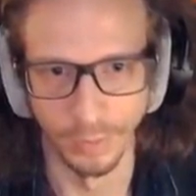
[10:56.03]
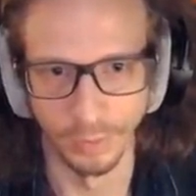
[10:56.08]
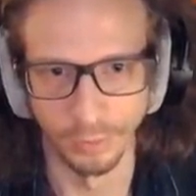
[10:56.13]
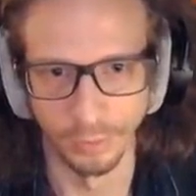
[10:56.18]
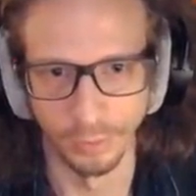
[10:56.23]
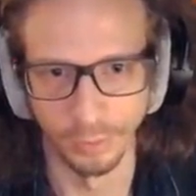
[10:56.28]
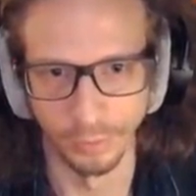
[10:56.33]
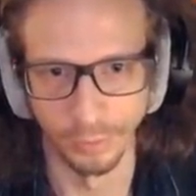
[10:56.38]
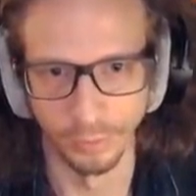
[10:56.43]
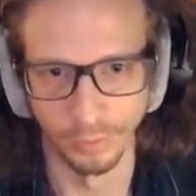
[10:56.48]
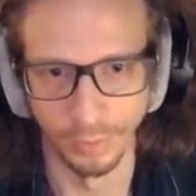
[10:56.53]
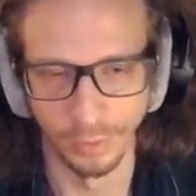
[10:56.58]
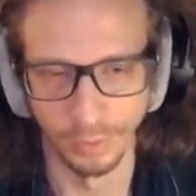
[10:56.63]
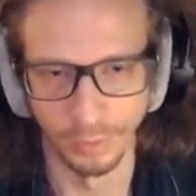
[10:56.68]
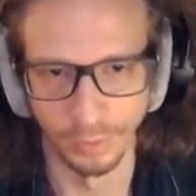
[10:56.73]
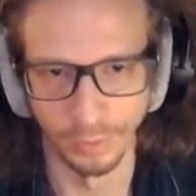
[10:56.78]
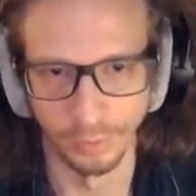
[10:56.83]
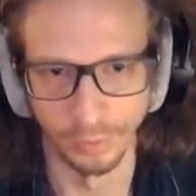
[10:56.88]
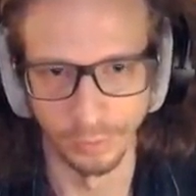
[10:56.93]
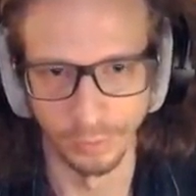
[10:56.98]
sure
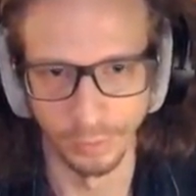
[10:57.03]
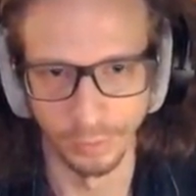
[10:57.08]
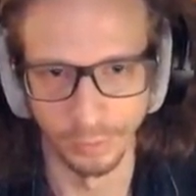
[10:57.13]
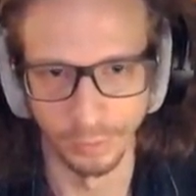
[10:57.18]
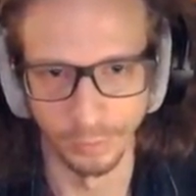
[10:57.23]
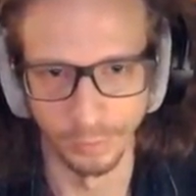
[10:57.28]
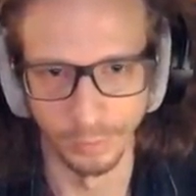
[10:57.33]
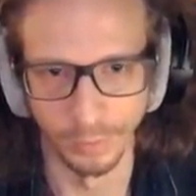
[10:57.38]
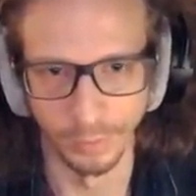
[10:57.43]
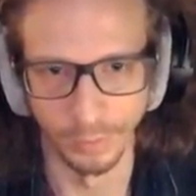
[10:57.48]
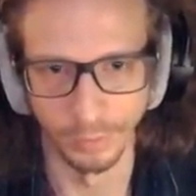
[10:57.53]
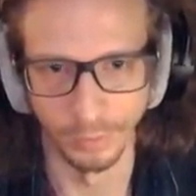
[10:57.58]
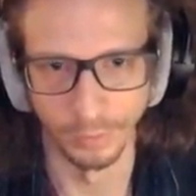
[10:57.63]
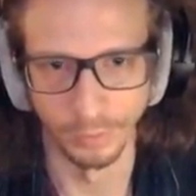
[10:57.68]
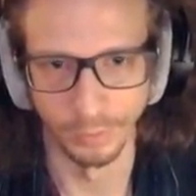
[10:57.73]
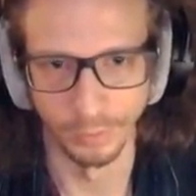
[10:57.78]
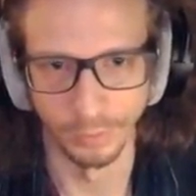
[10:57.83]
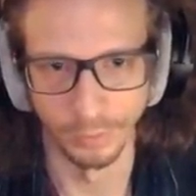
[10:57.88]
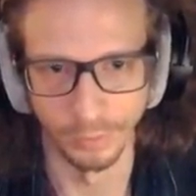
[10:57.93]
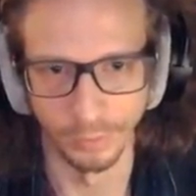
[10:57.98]
Advantage custom
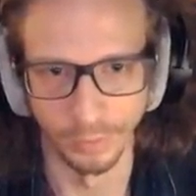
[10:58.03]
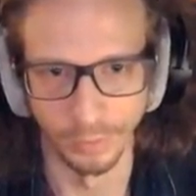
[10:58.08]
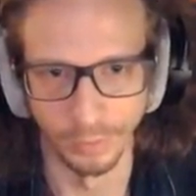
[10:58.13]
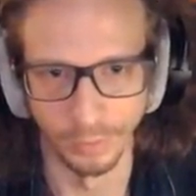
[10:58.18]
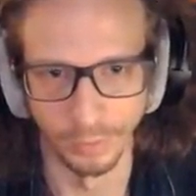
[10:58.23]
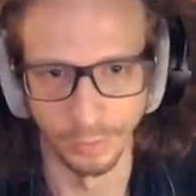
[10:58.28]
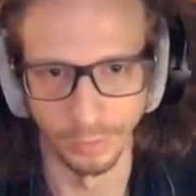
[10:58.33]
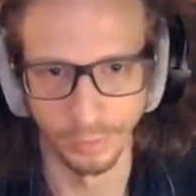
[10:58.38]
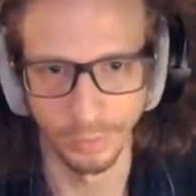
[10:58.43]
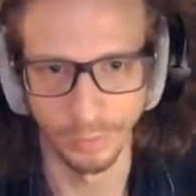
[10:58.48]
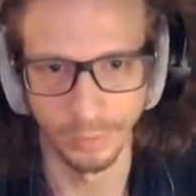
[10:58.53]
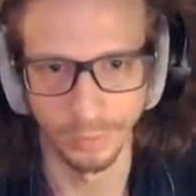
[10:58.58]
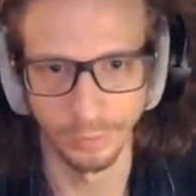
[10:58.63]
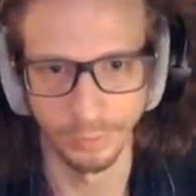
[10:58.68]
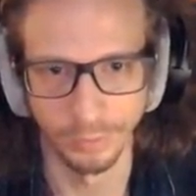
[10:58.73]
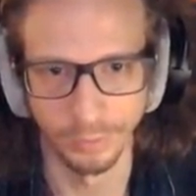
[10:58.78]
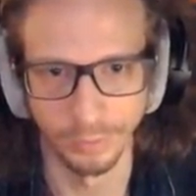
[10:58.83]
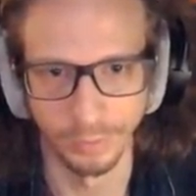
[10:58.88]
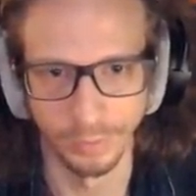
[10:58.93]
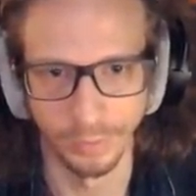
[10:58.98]
audience is turned
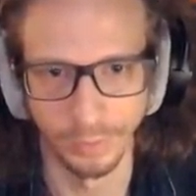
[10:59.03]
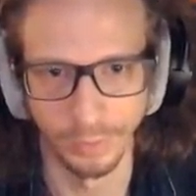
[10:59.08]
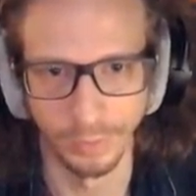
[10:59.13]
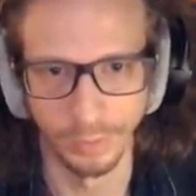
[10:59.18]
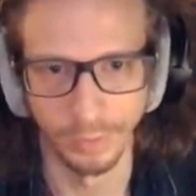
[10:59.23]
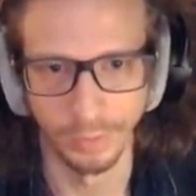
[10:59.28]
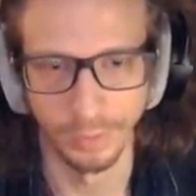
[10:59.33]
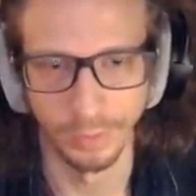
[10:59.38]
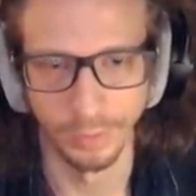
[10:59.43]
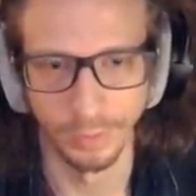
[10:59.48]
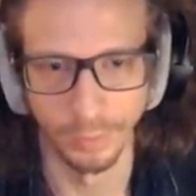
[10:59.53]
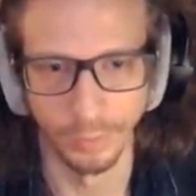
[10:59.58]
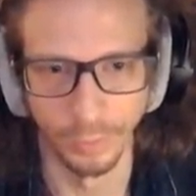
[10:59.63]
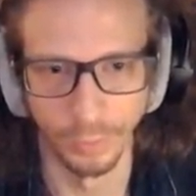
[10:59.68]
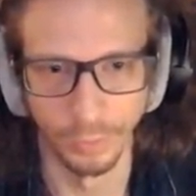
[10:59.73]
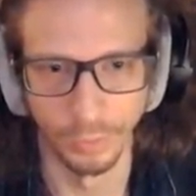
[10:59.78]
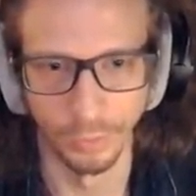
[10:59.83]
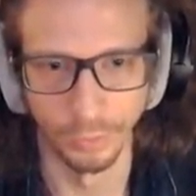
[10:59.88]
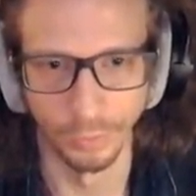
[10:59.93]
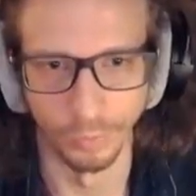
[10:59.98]
off.
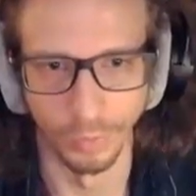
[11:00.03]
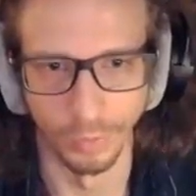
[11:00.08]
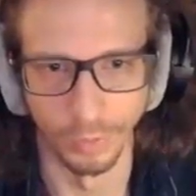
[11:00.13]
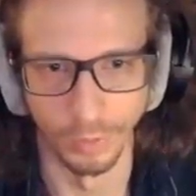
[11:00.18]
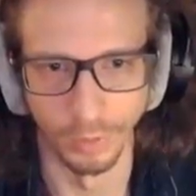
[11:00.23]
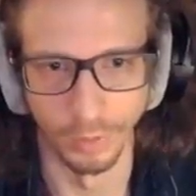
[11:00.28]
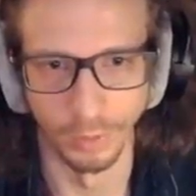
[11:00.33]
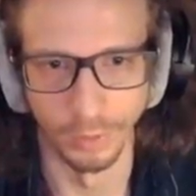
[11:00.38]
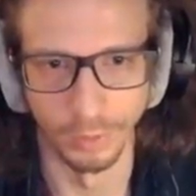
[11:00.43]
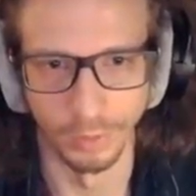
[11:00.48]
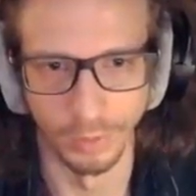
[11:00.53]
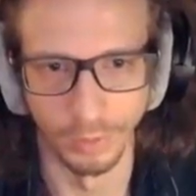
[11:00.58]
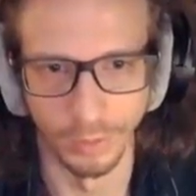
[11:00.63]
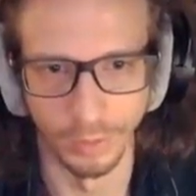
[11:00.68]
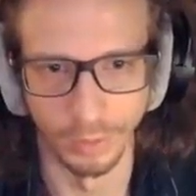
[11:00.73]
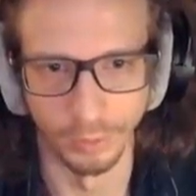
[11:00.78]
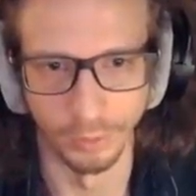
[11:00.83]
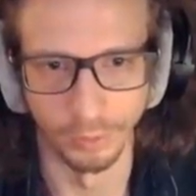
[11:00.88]
Worldwide, age,